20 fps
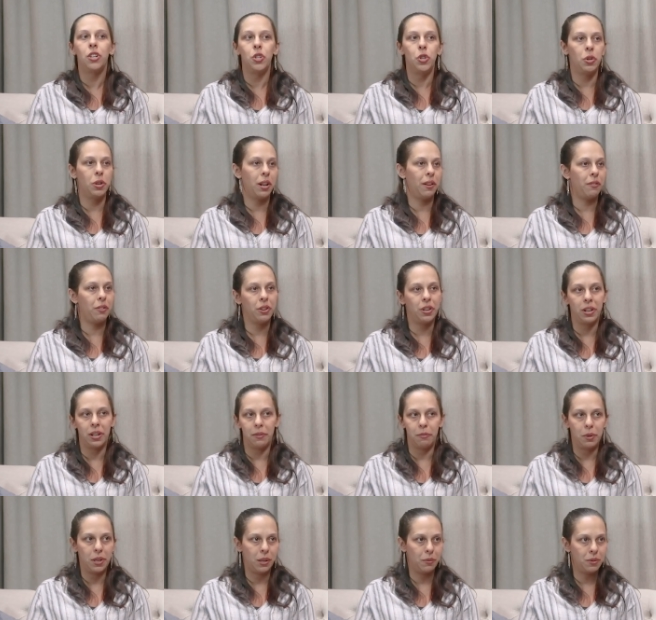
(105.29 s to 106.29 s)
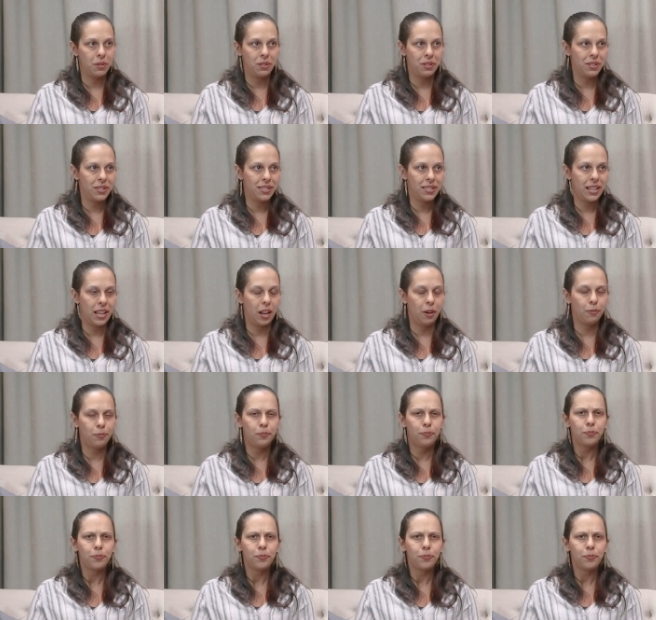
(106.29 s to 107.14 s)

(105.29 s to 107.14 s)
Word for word: you're never going to be able to do this again.